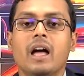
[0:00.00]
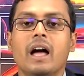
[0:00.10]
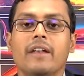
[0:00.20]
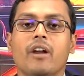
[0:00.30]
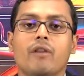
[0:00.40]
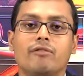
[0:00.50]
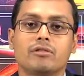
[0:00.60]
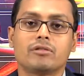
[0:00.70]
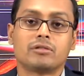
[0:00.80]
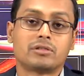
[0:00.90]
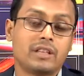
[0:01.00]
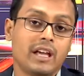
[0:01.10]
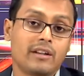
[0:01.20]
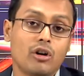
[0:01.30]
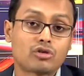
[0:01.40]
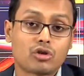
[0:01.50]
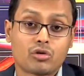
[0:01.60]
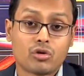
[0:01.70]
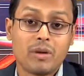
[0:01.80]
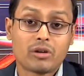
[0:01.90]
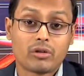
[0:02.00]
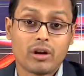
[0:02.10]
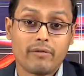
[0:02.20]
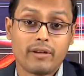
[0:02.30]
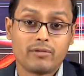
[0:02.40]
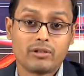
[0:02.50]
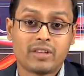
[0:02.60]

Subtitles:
and of course, they are also chromatographable.